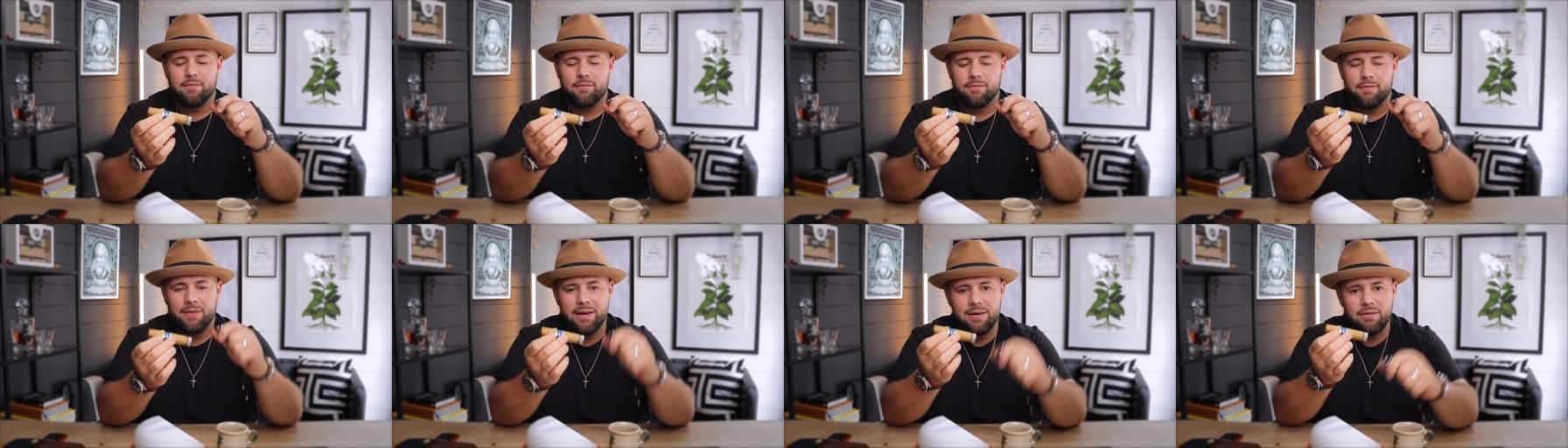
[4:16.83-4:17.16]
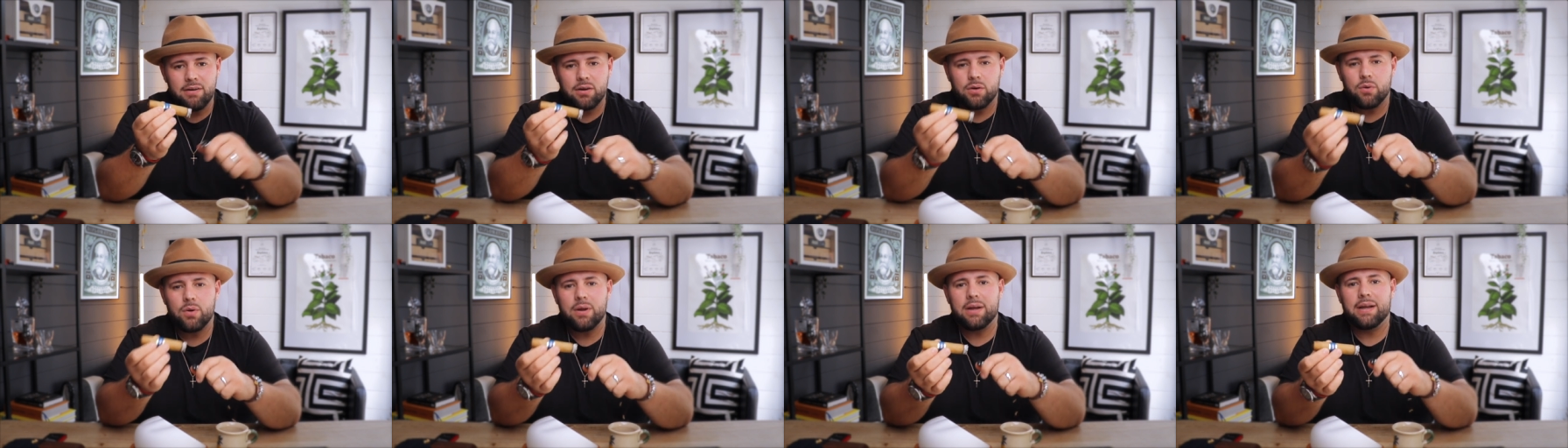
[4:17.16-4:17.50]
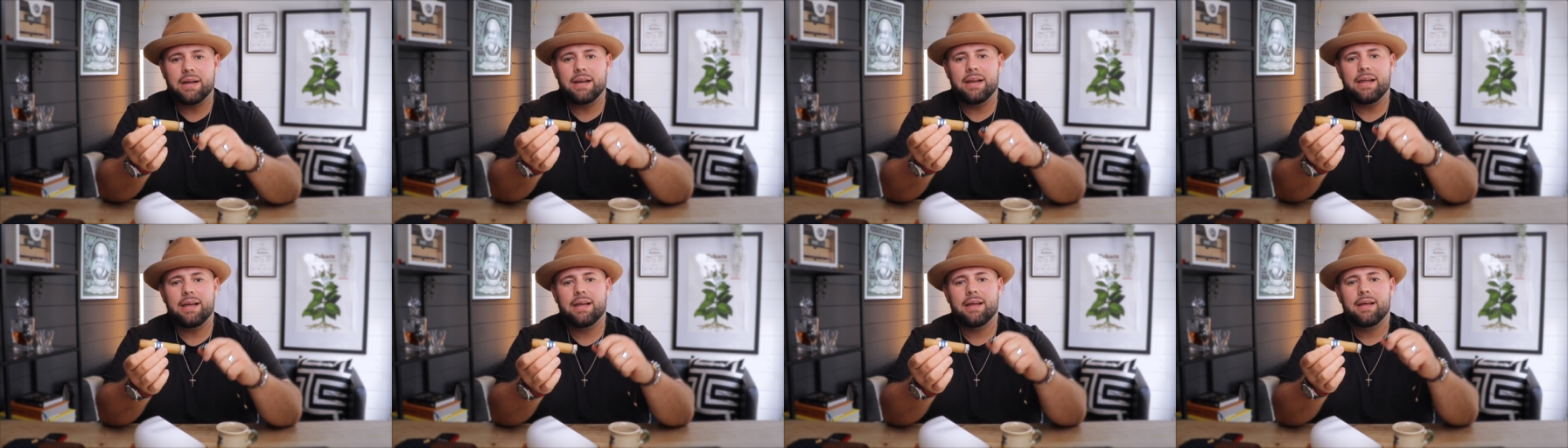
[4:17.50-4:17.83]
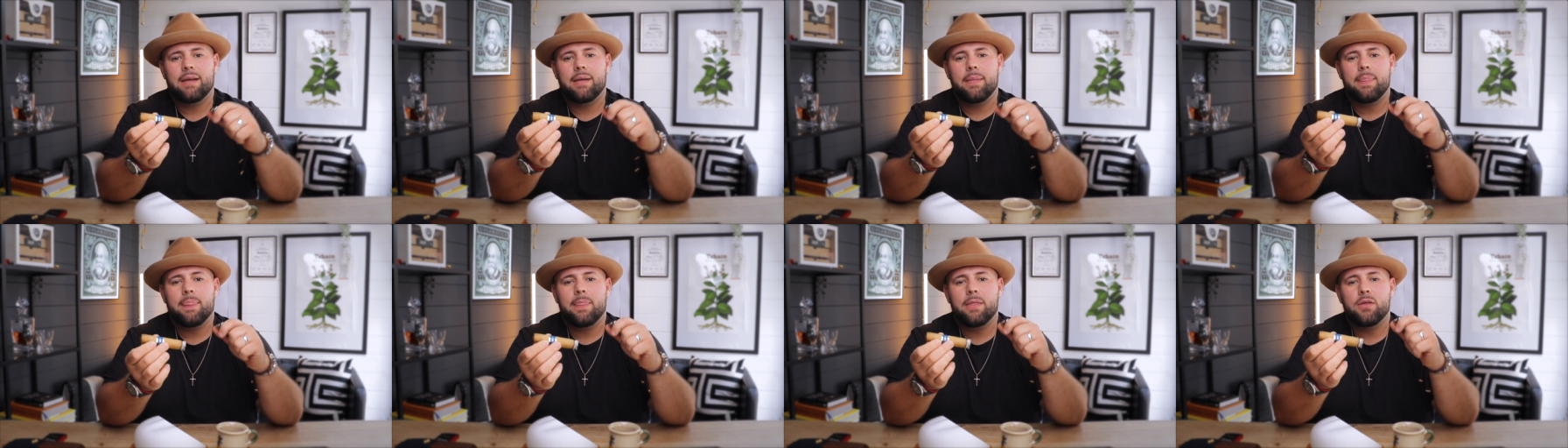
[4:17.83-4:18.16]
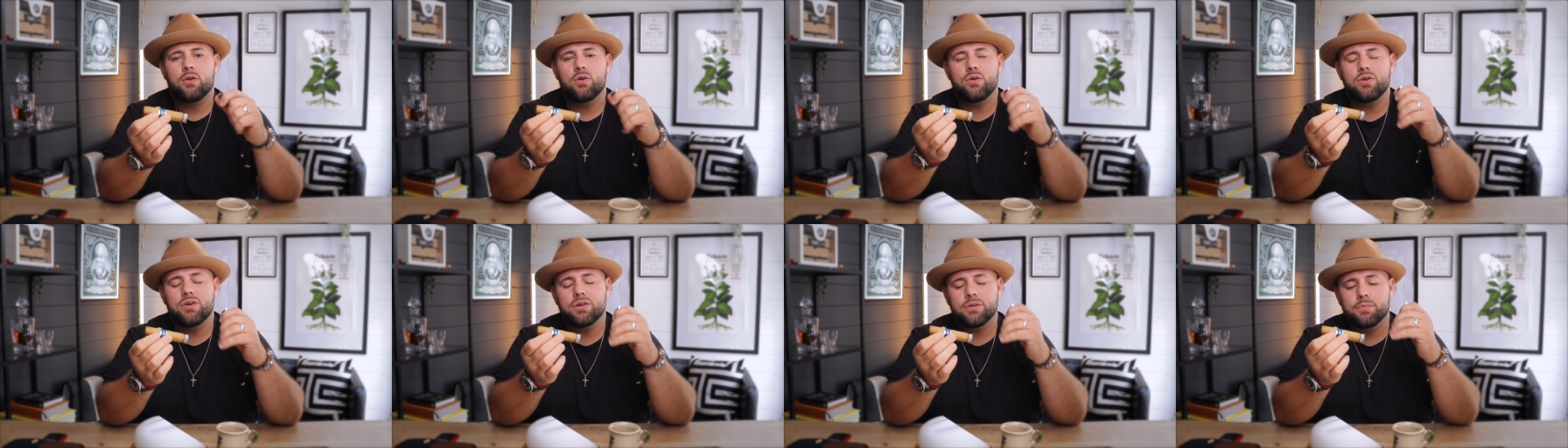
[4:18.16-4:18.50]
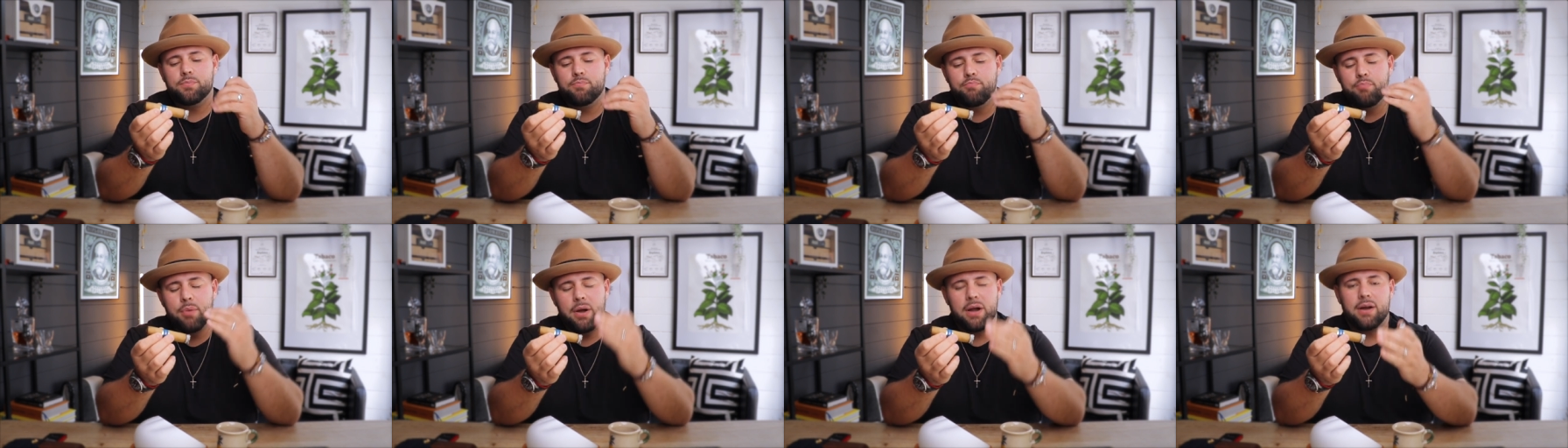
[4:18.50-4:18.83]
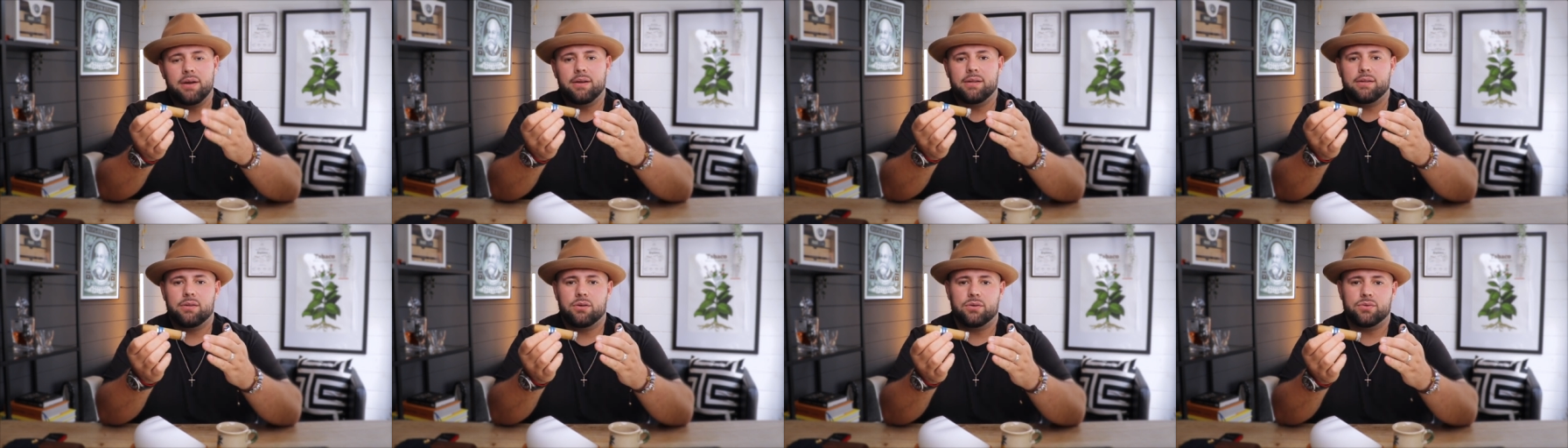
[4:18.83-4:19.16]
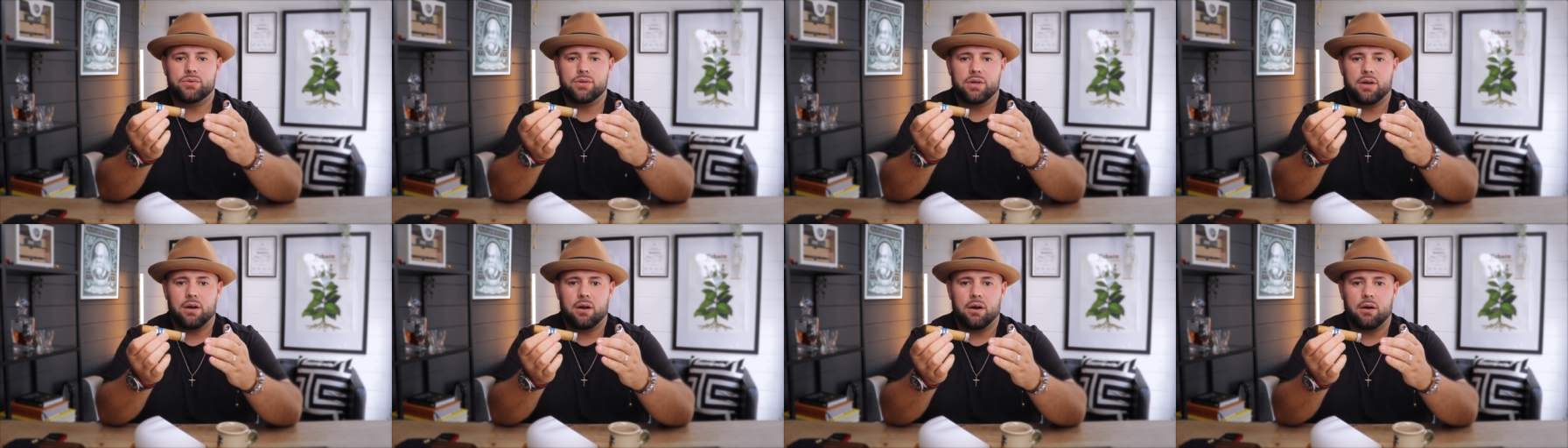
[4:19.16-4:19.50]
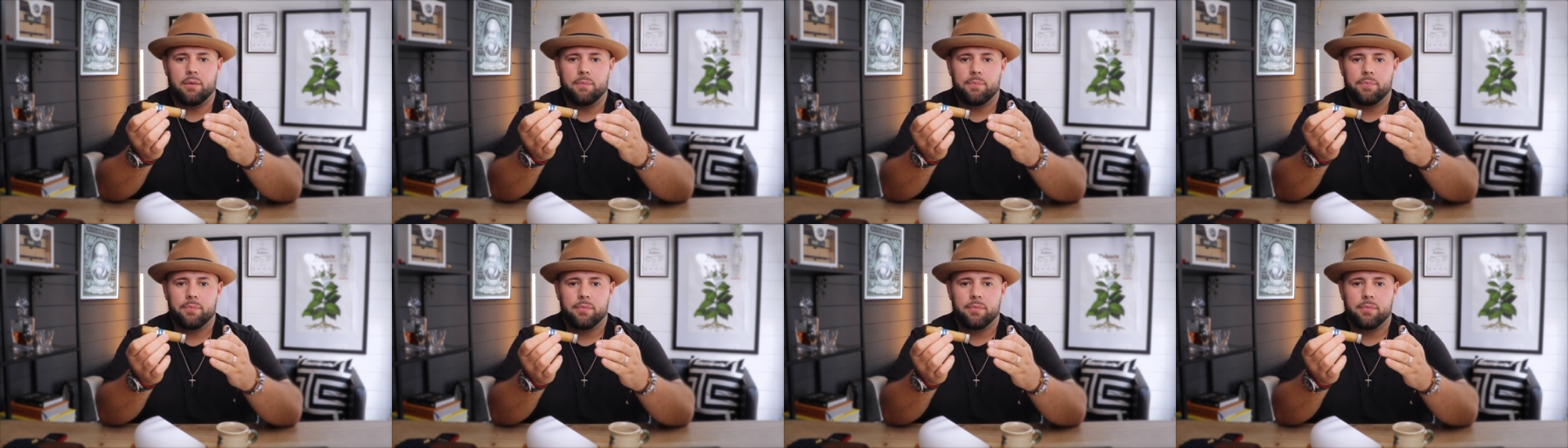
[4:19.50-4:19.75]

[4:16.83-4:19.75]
very quickly you're just burning your cigar